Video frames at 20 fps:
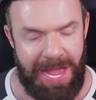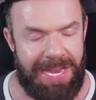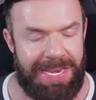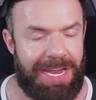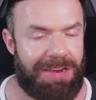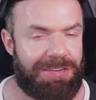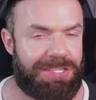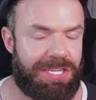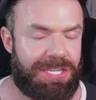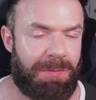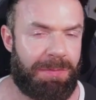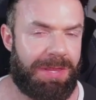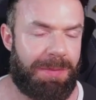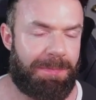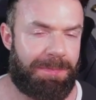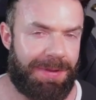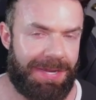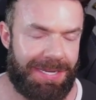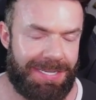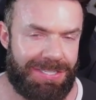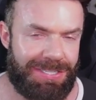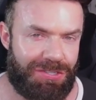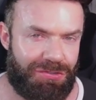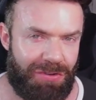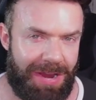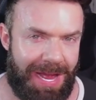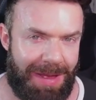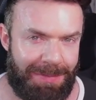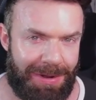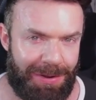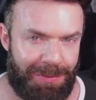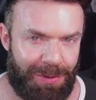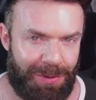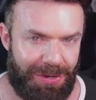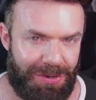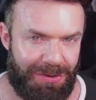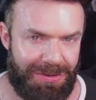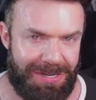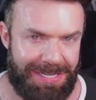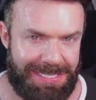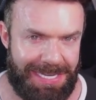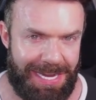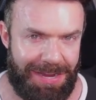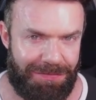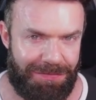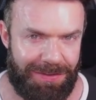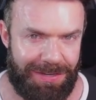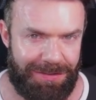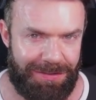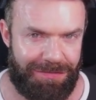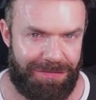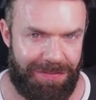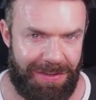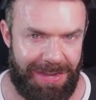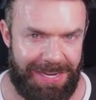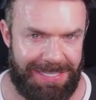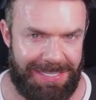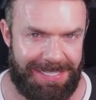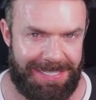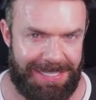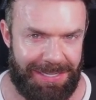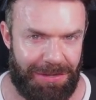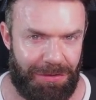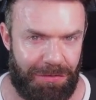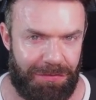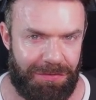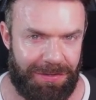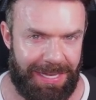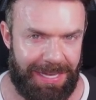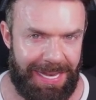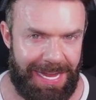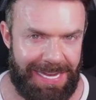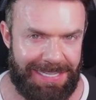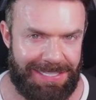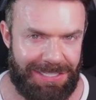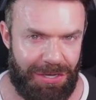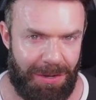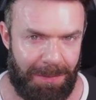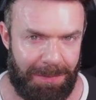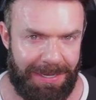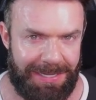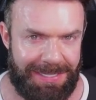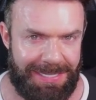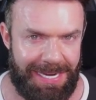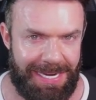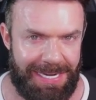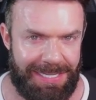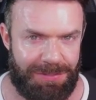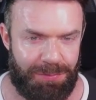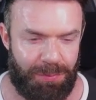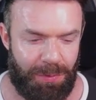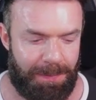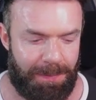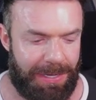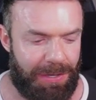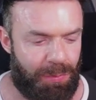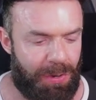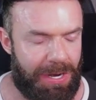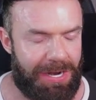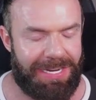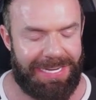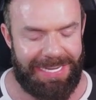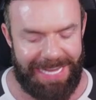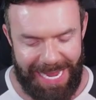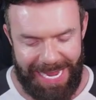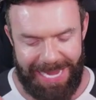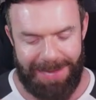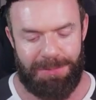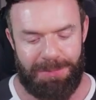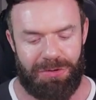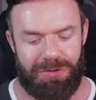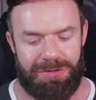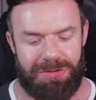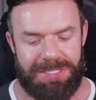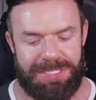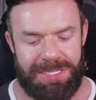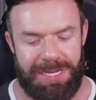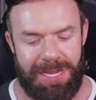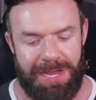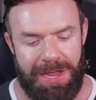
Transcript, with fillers: some of the biggest drama we're going to definitely face over the last couple of days will be where gamers